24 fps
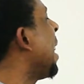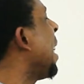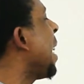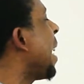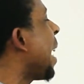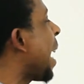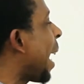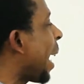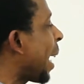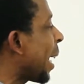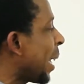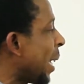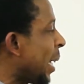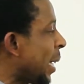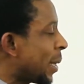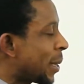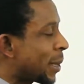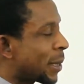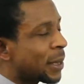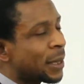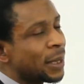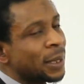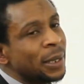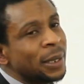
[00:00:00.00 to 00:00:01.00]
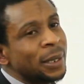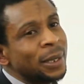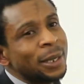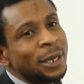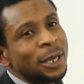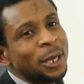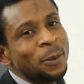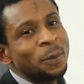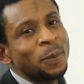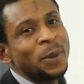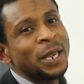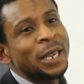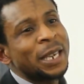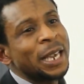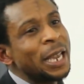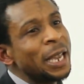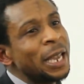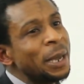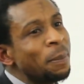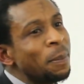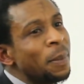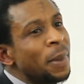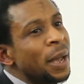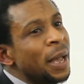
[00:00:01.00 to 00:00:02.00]
Near East
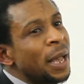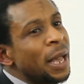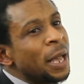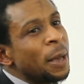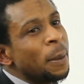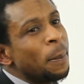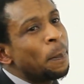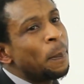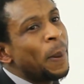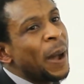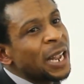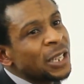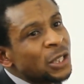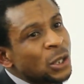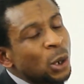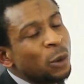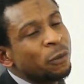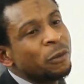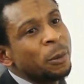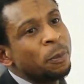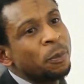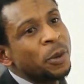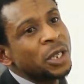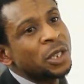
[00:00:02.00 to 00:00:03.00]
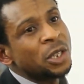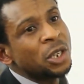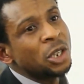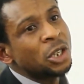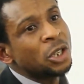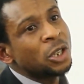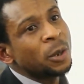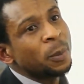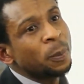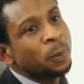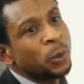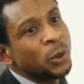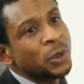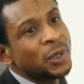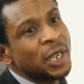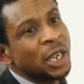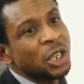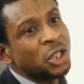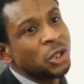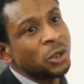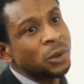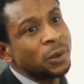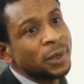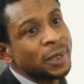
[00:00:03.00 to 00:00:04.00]
became part of the British
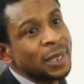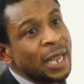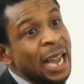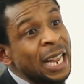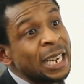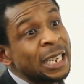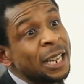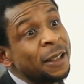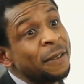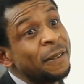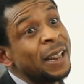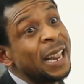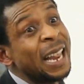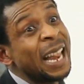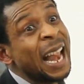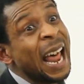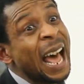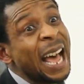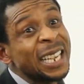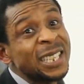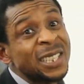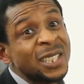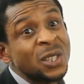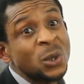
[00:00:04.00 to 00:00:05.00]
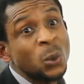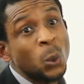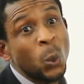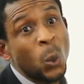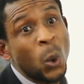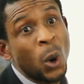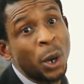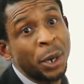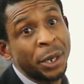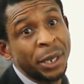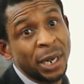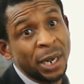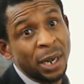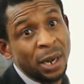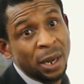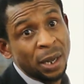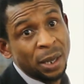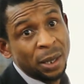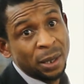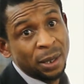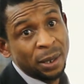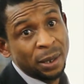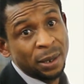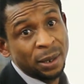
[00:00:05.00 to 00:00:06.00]
possessions and the last one
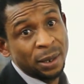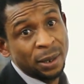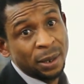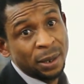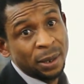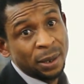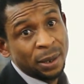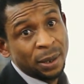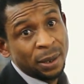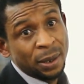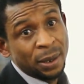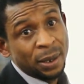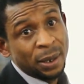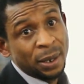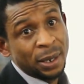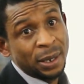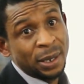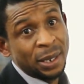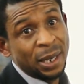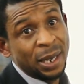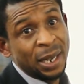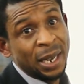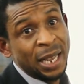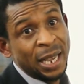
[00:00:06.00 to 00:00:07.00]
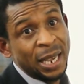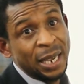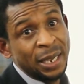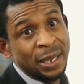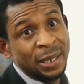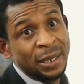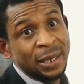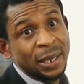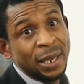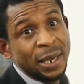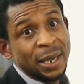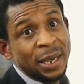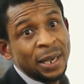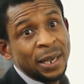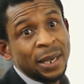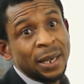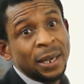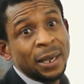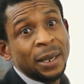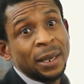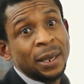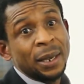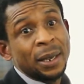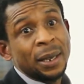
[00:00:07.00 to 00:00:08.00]
in the late
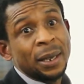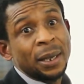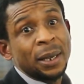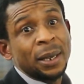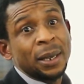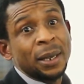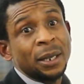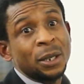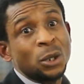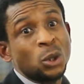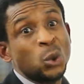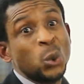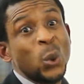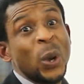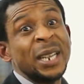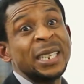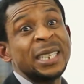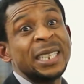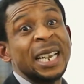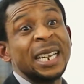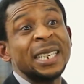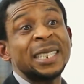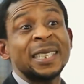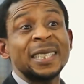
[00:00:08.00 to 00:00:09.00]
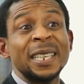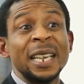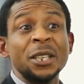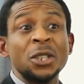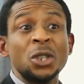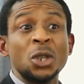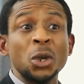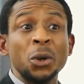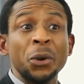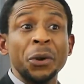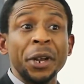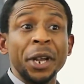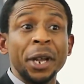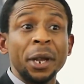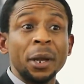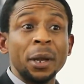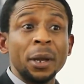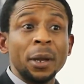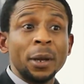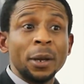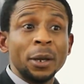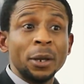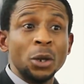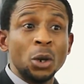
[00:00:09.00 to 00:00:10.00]
20th century,
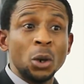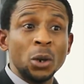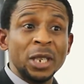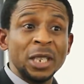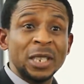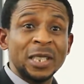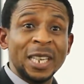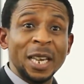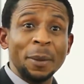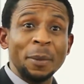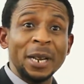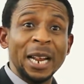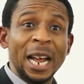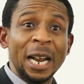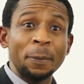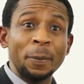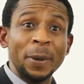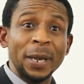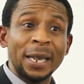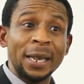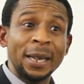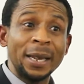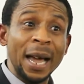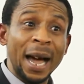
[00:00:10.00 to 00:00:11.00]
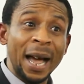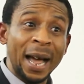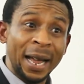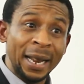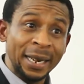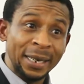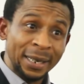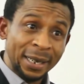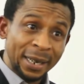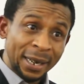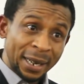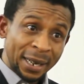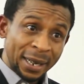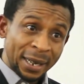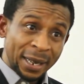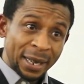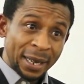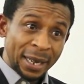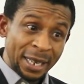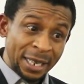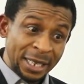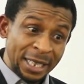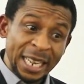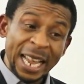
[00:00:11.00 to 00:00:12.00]
though the scheming had begun
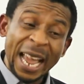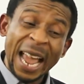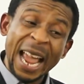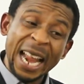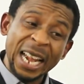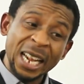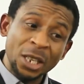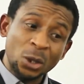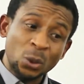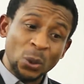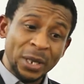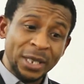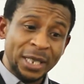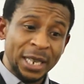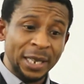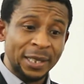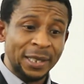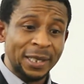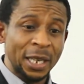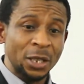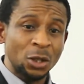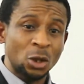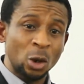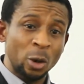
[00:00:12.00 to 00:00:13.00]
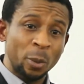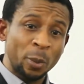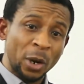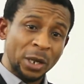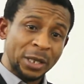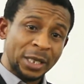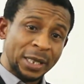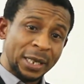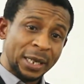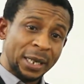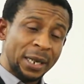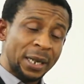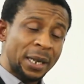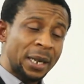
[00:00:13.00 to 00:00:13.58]
in the early 20th century, but